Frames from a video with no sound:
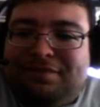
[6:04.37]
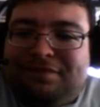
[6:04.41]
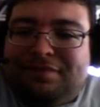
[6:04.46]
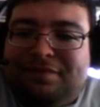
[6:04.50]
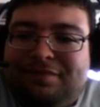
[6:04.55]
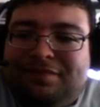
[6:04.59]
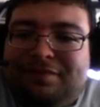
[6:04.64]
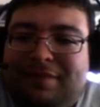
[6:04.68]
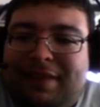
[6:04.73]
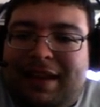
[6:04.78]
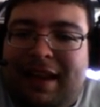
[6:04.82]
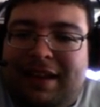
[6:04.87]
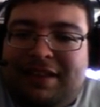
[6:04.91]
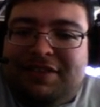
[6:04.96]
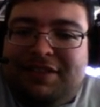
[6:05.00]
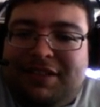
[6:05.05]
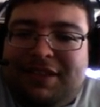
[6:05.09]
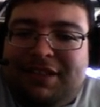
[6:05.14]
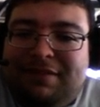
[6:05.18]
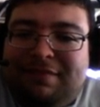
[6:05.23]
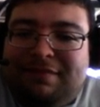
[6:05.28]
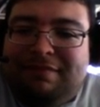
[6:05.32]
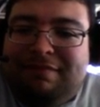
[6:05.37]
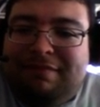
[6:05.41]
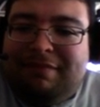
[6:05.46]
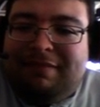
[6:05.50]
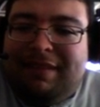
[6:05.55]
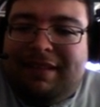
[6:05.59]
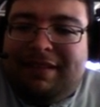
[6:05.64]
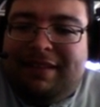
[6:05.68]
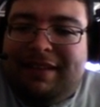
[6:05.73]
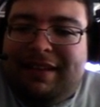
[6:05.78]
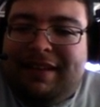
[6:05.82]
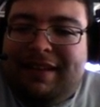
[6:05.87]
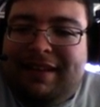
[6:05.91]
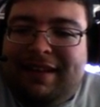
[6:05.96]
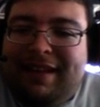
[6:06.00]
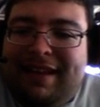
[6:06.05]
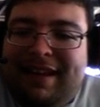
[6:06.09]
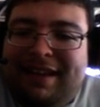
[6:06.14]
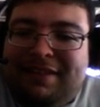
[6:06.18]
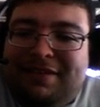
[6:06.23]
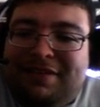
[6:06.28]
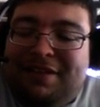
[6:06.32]
Actually, I
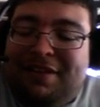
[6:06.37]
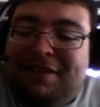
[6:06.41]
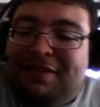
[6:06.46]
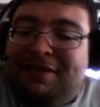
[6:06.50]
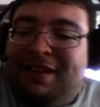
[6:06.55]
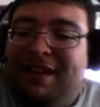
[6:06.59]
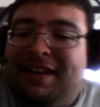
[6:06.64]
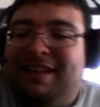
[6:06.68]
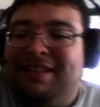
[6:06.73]
don't know. It's